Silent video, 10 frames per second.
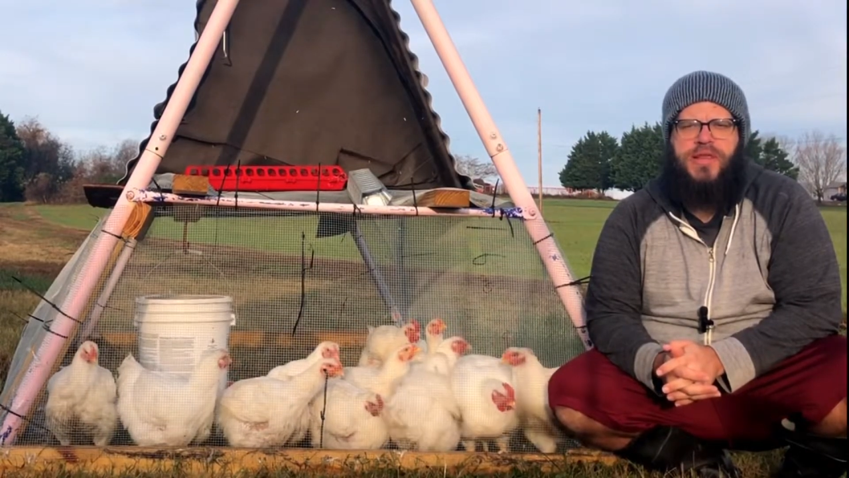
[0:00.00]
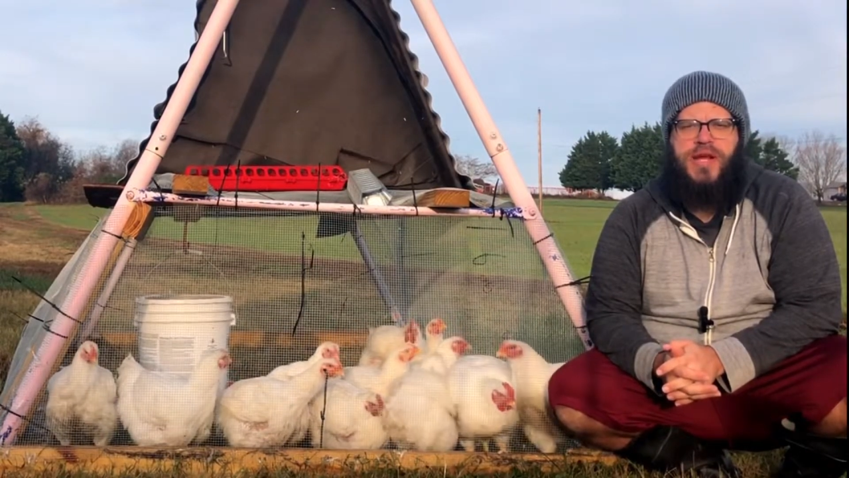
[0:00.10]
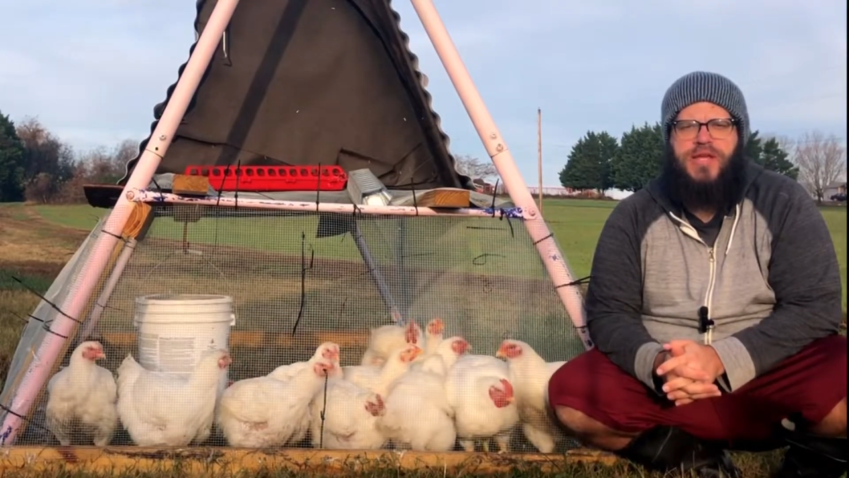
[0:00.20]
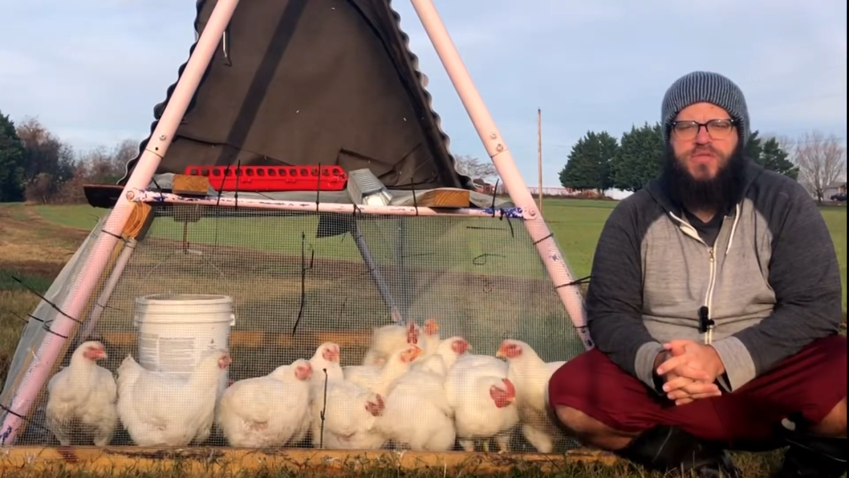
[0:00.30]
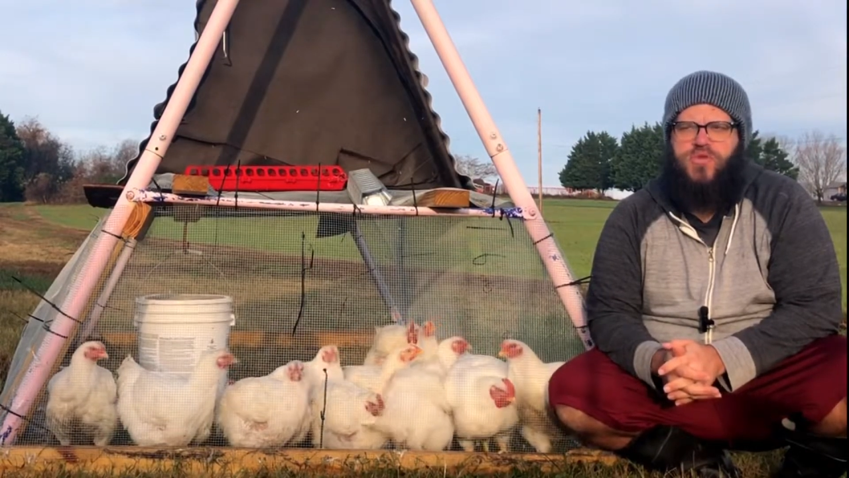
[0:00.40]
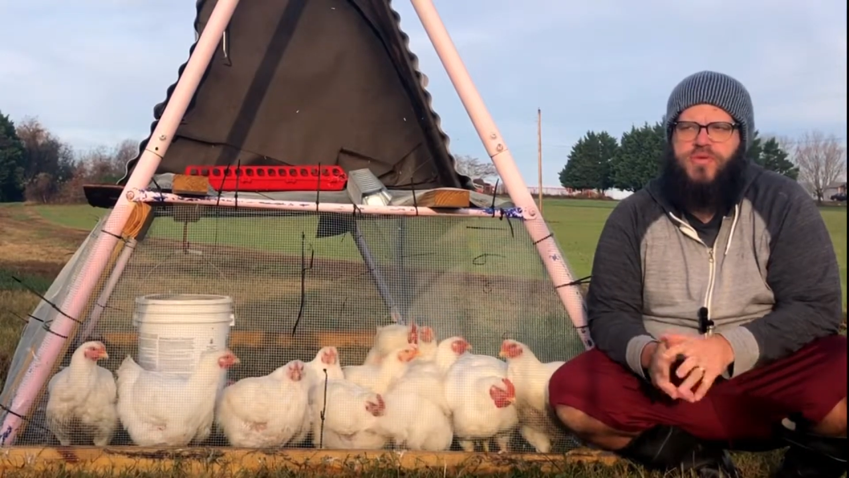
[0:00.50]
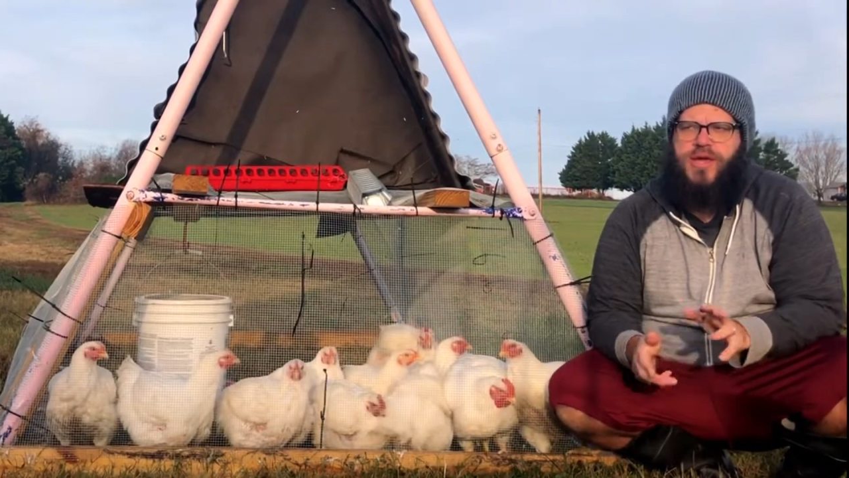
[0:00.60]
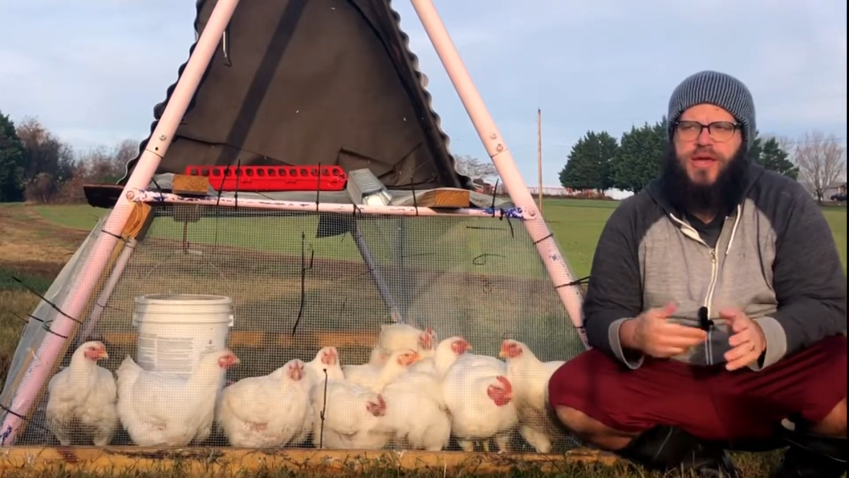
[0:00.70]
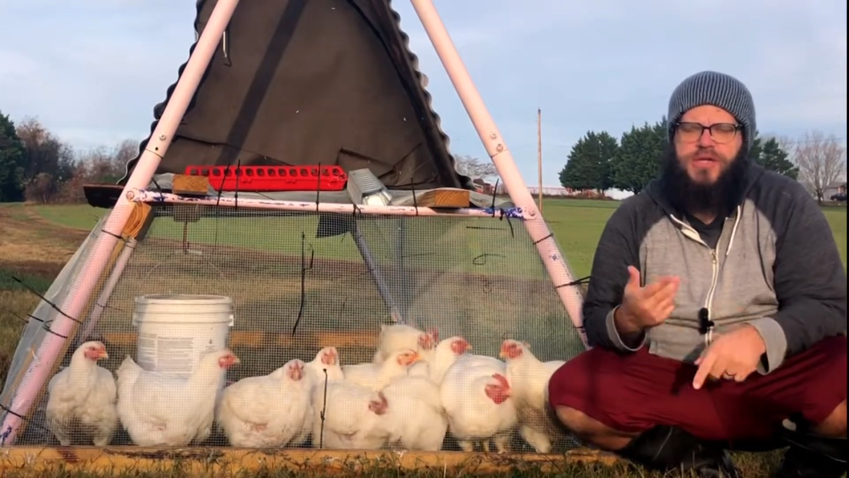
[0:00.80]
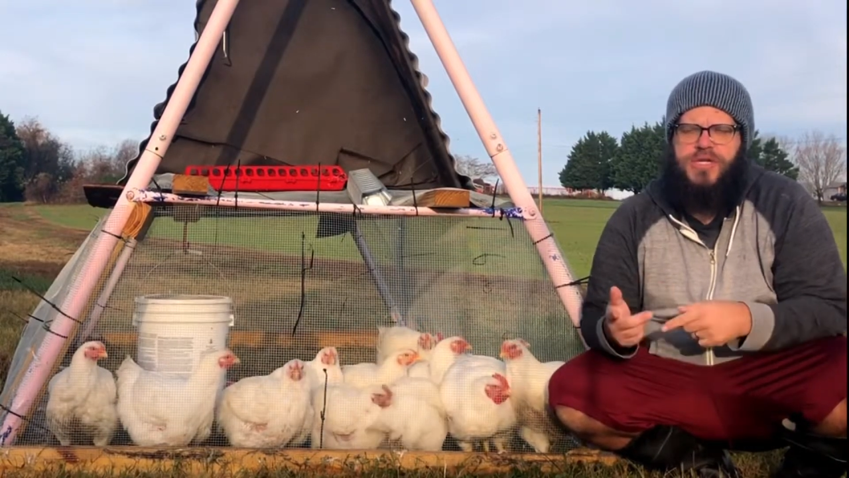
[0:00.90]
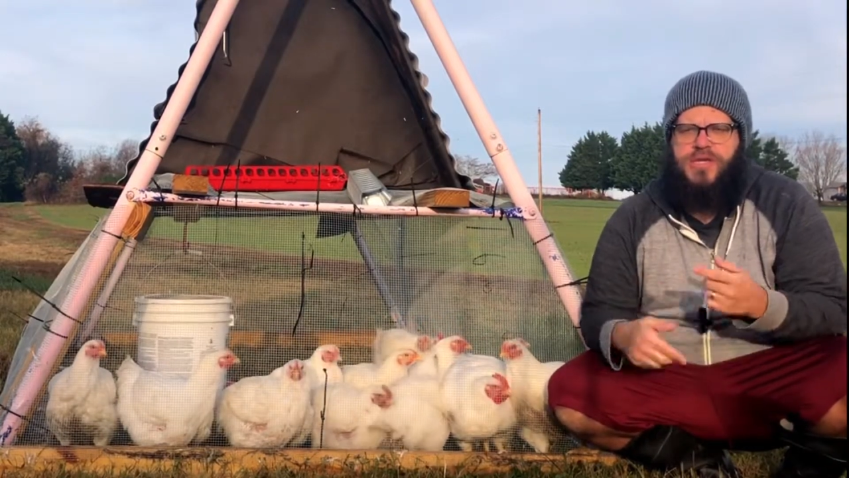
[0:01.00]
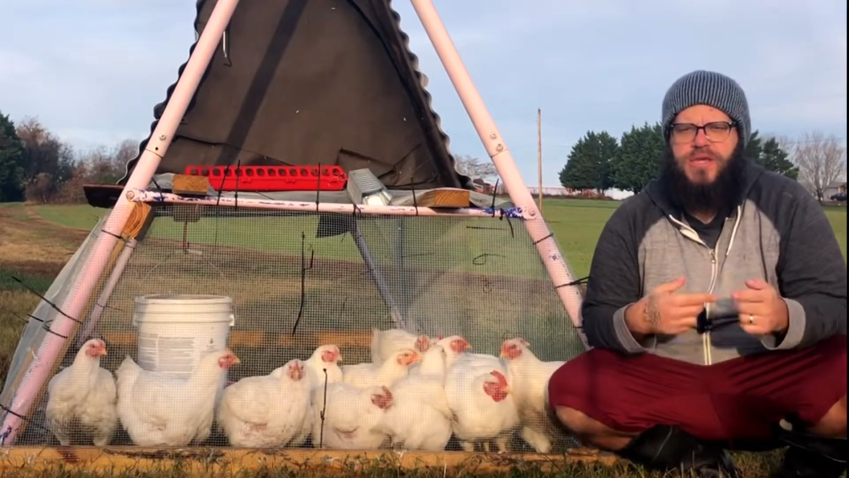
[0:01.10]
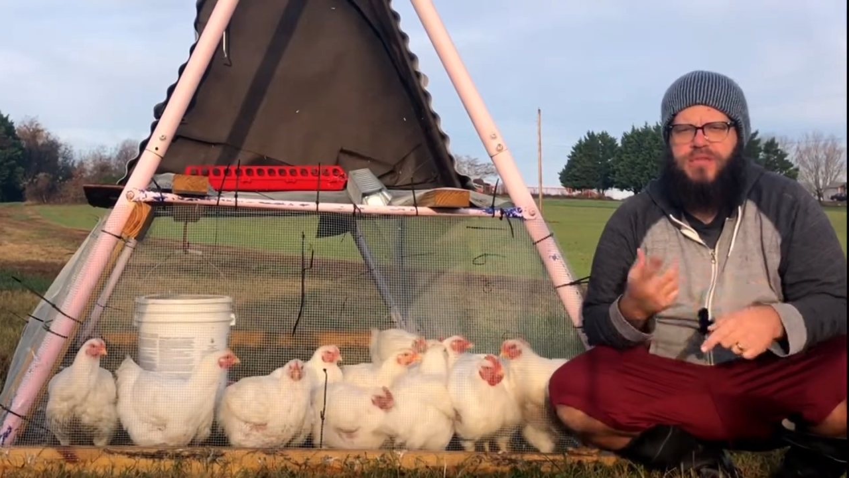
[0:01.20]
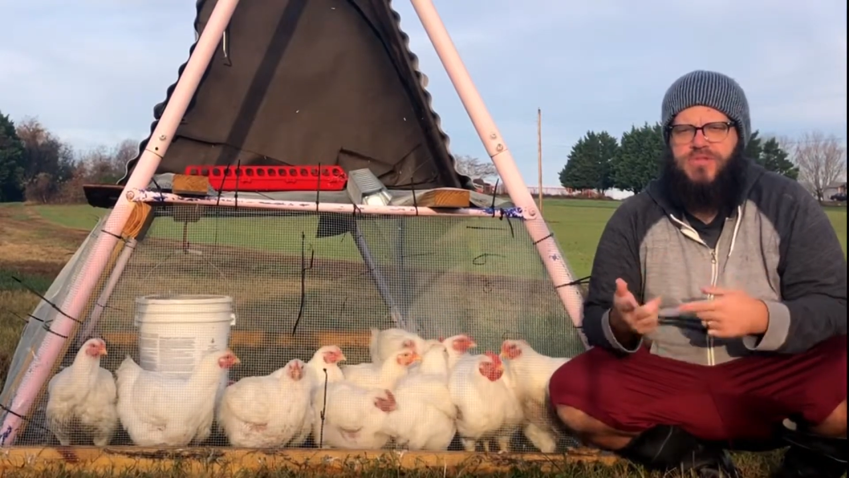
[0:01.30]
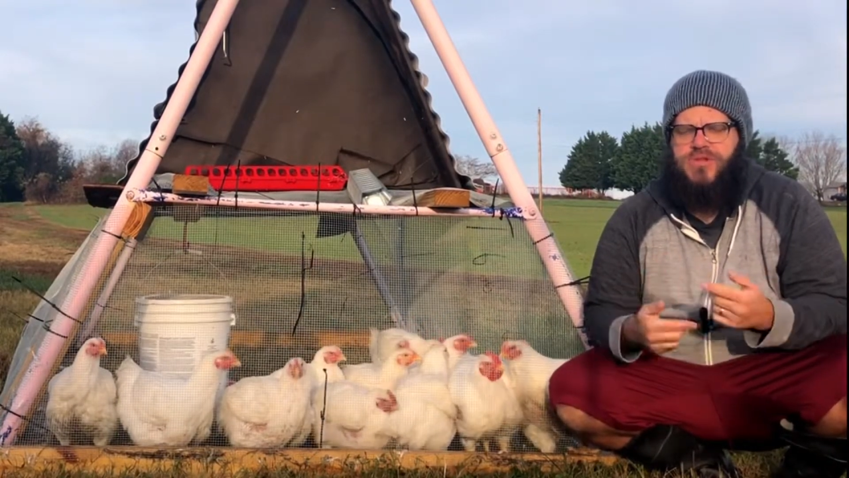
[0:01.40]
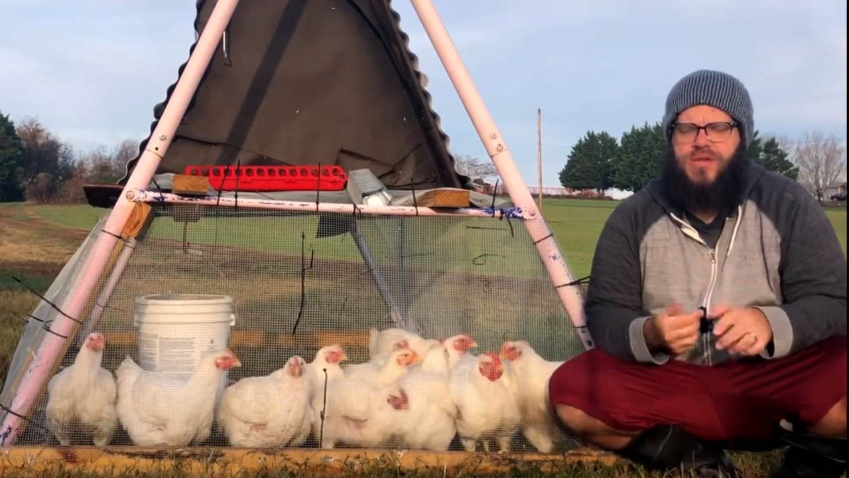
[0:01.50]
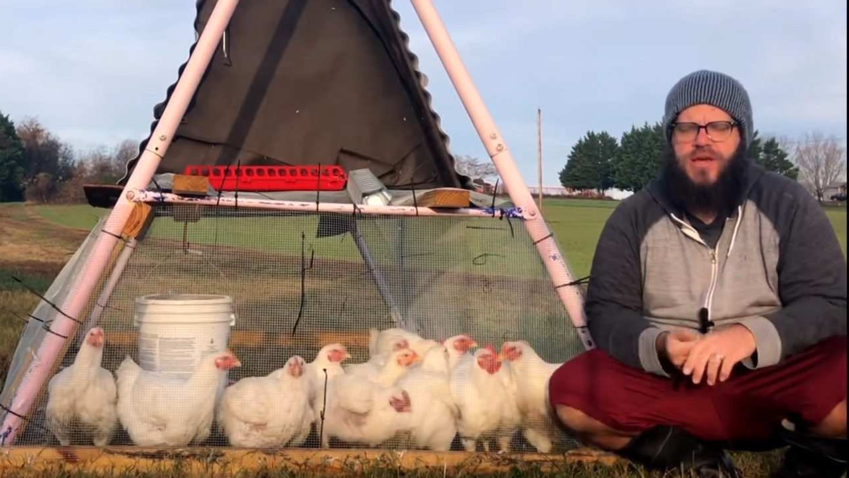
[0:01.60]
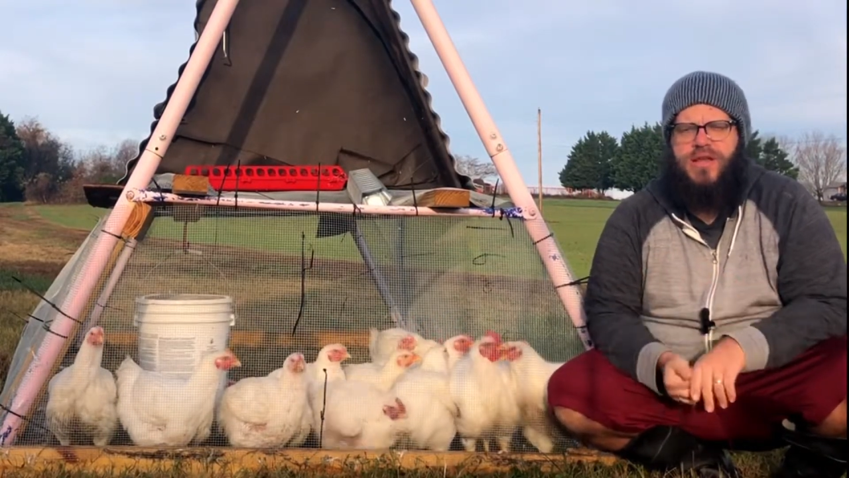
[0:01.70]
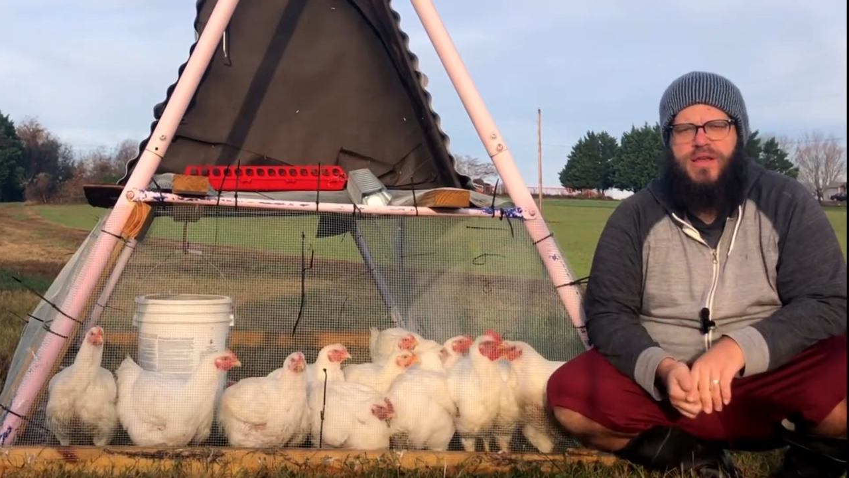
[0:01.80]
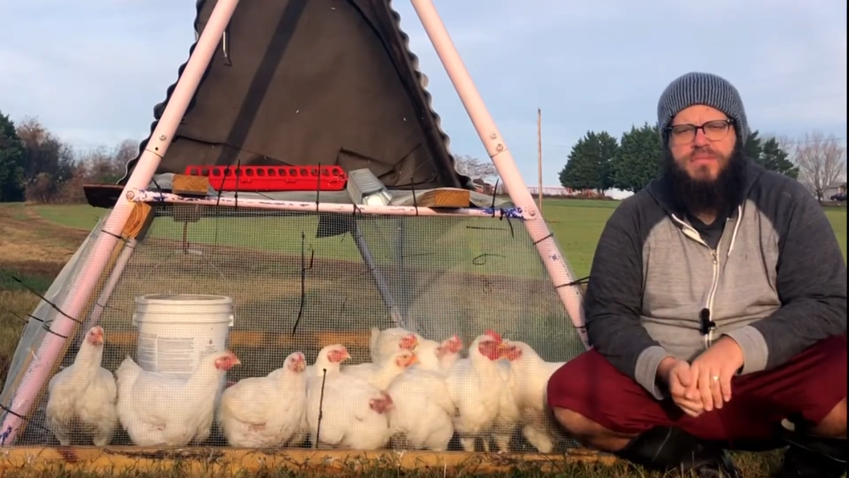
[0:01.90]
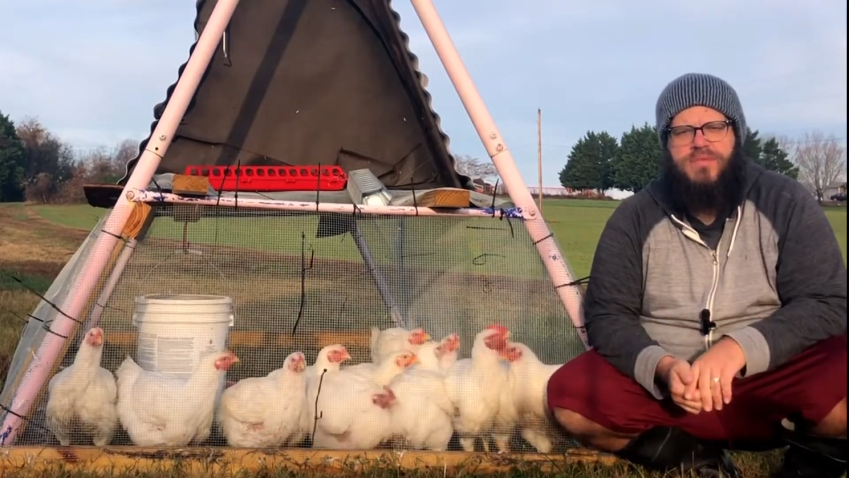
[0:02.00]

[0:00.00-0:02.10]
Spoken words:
that I can lubricate just to kind of